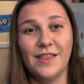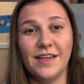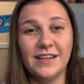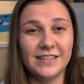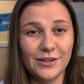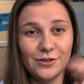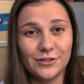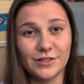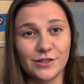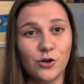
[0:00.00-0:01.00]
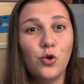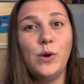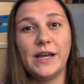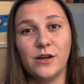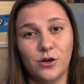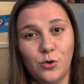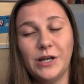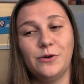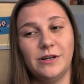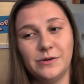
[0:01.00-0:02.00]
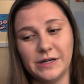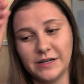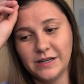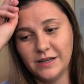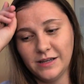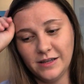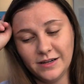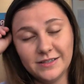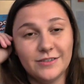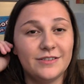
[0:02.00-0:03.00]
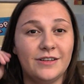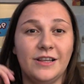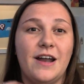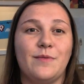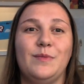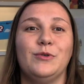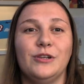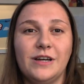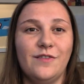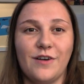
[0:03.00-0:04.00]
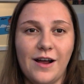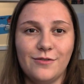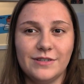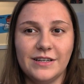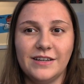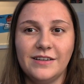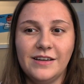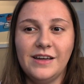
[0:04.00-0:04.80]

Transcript: Things here are just quick. Because there's a lot of people looking for housing.